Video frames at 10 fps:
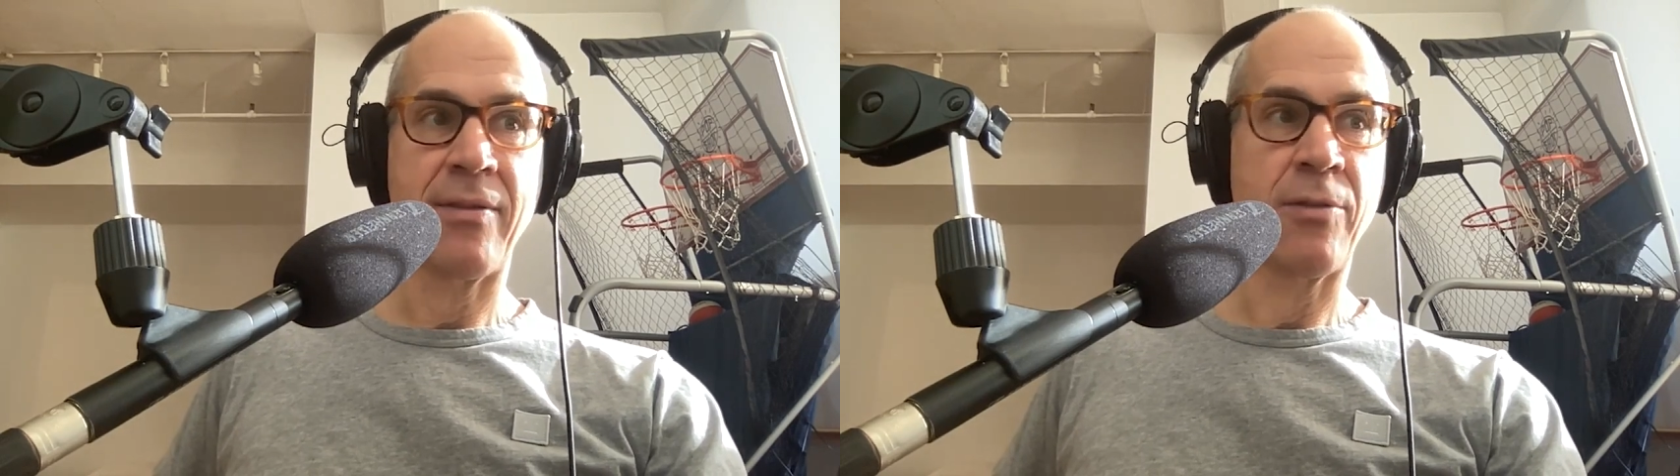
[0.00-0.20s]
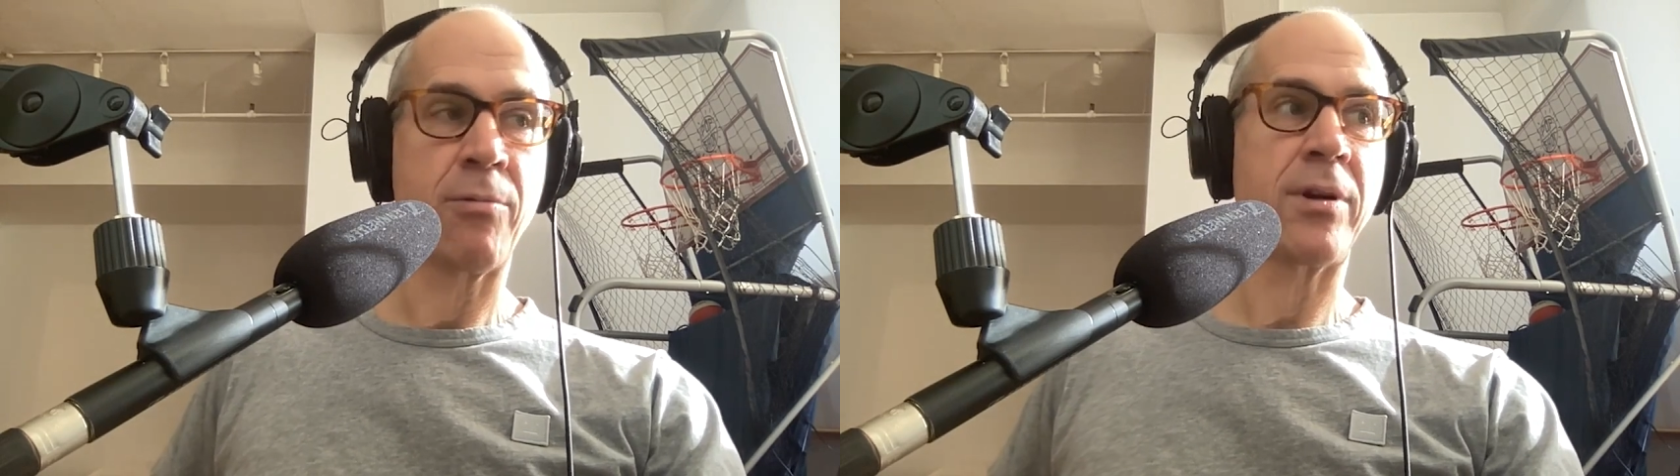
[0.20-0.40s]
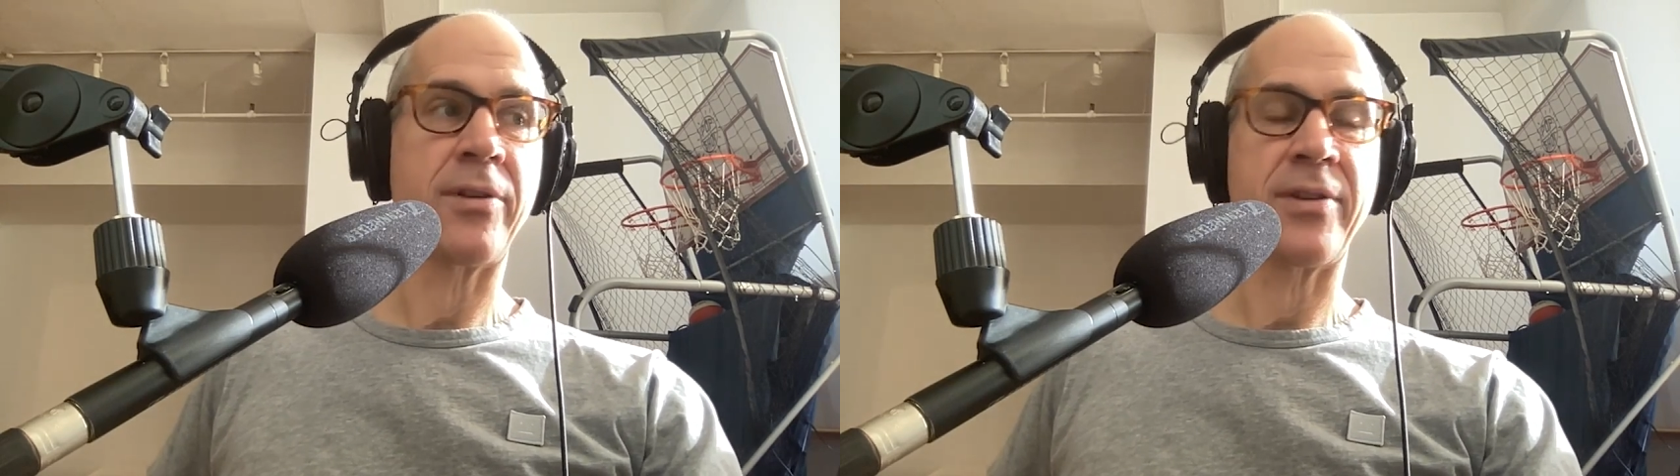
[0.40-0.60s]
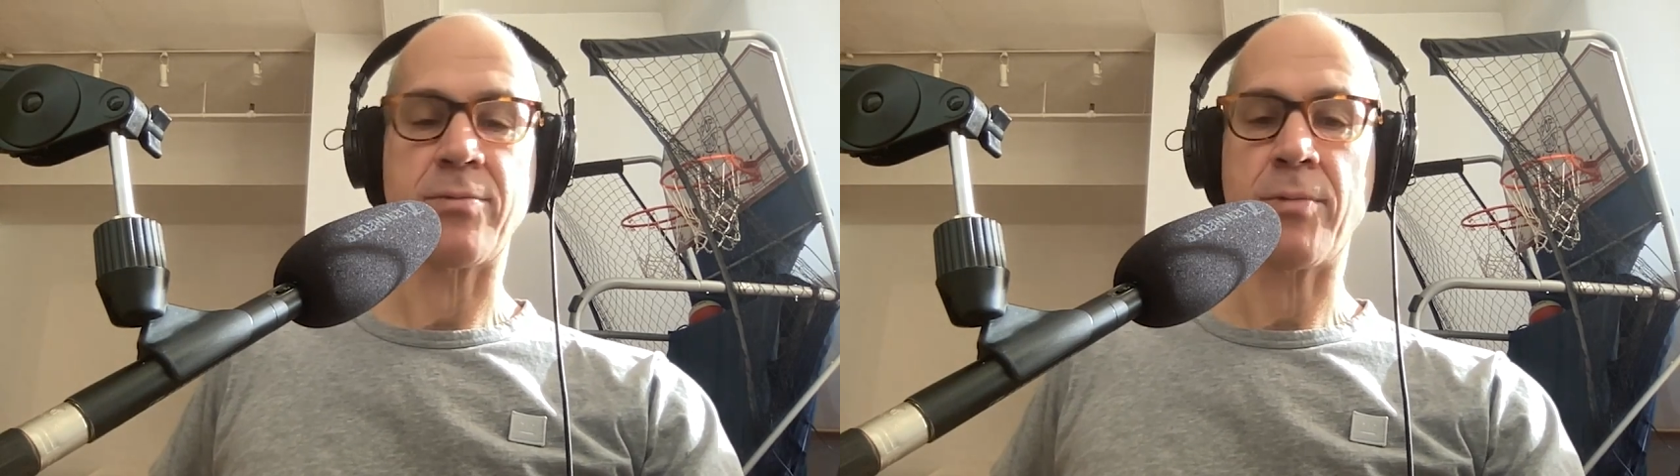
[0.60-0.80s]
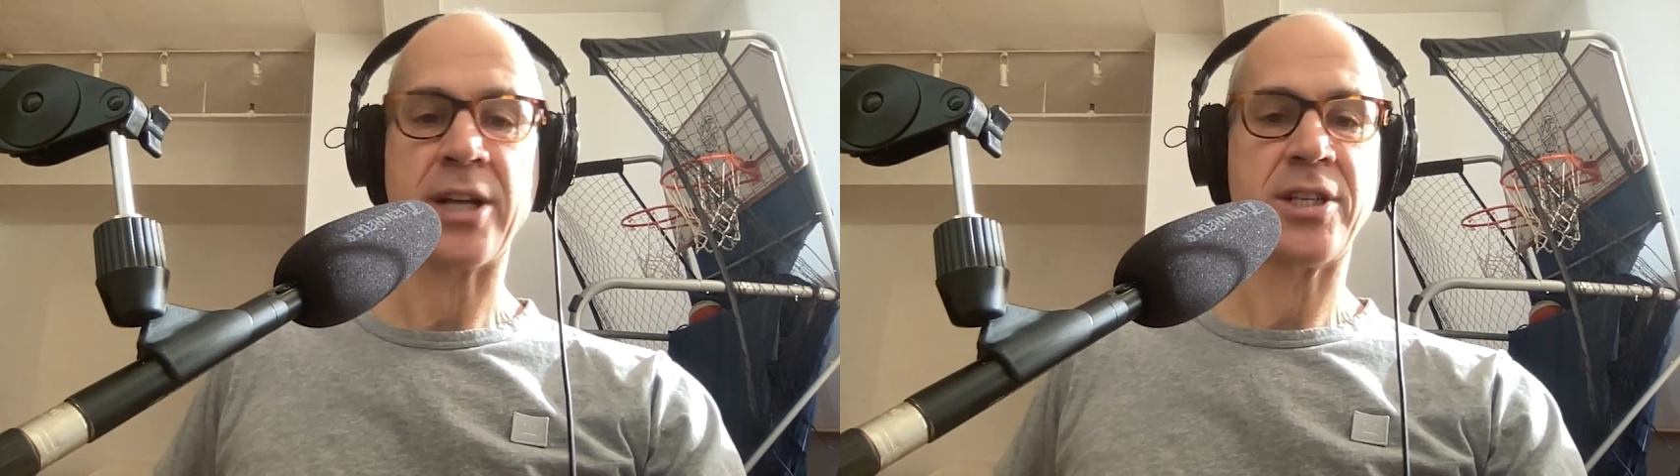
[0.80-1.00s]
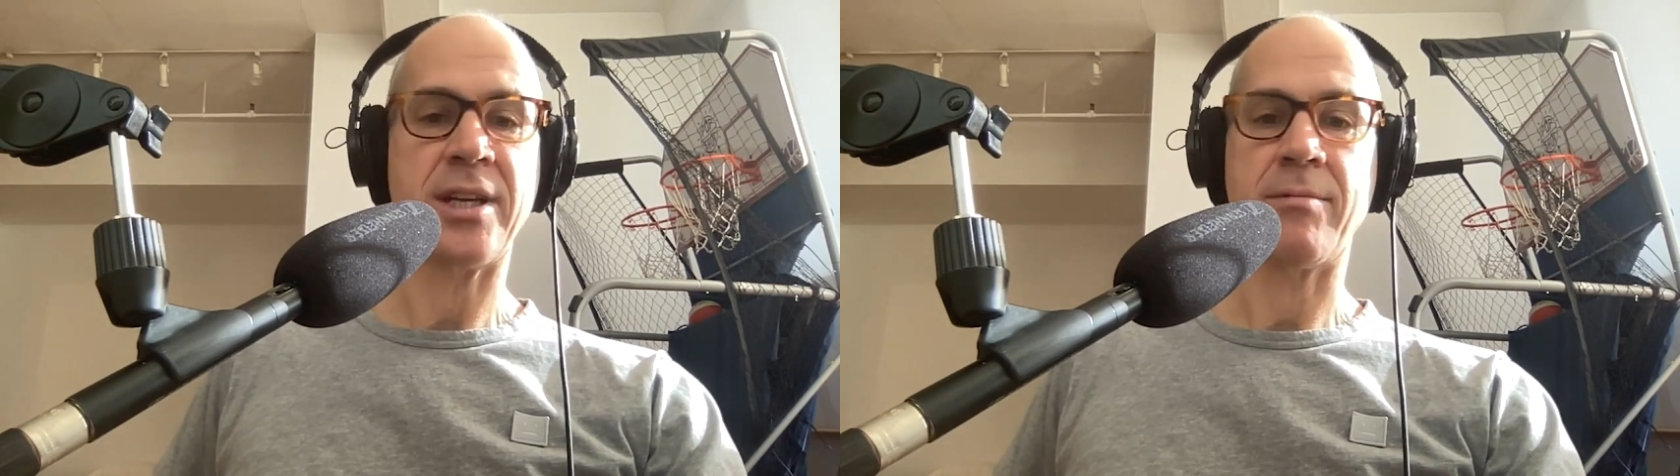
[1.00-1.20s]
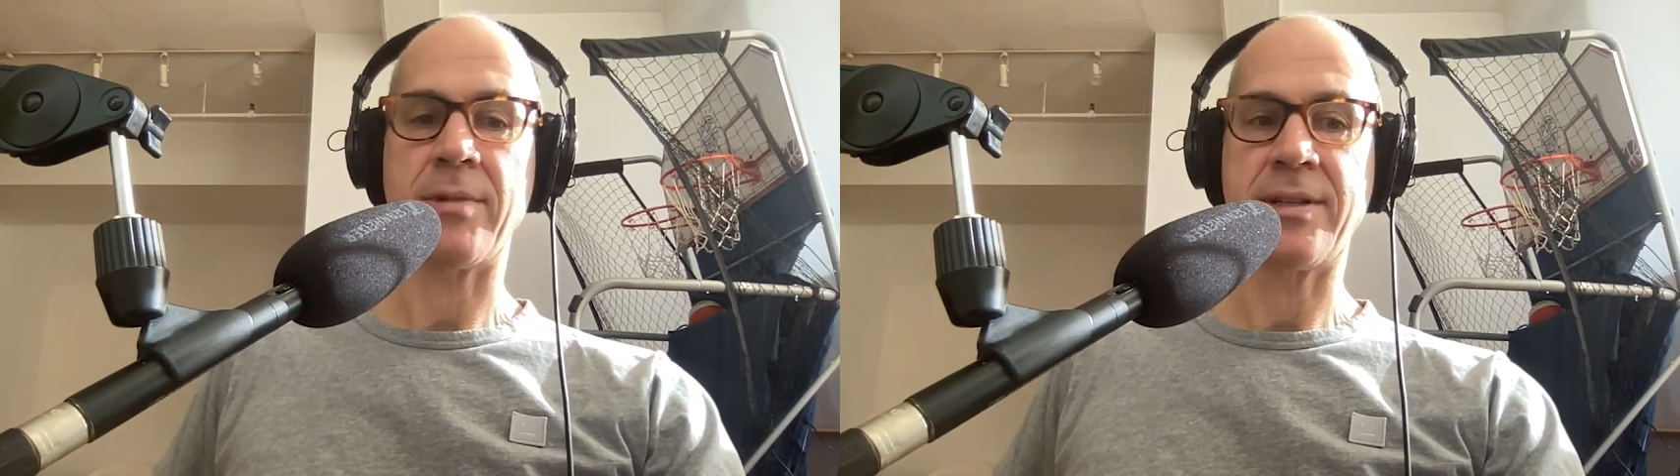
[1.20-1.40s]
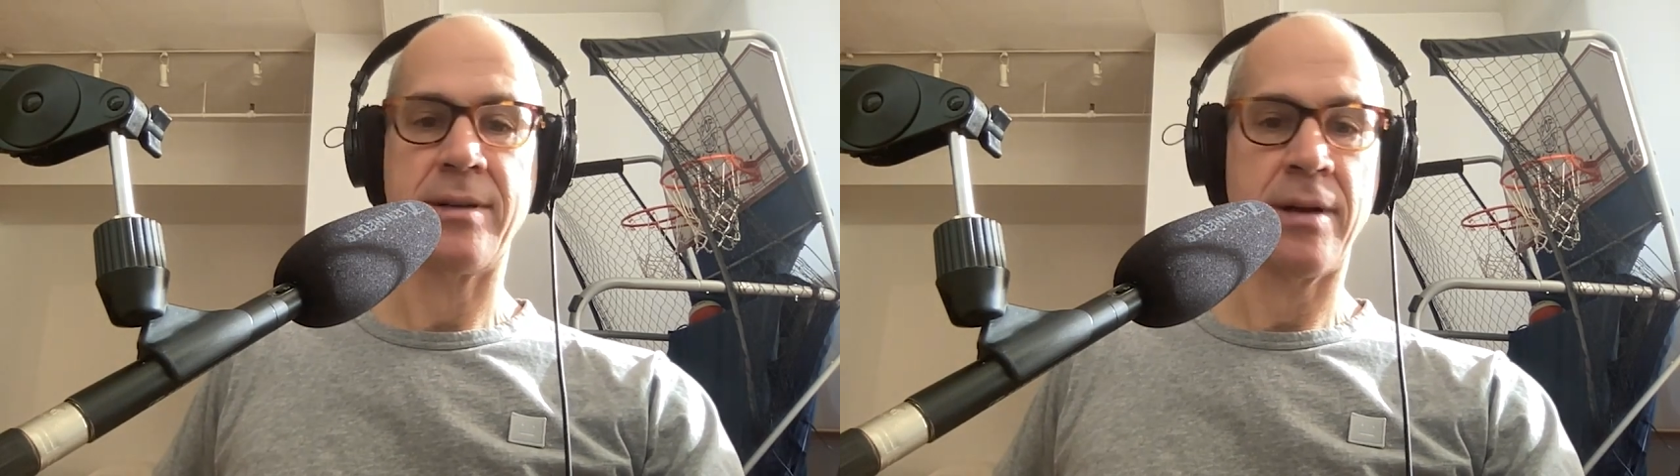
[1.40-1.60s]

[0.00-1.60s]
the world is watching, we're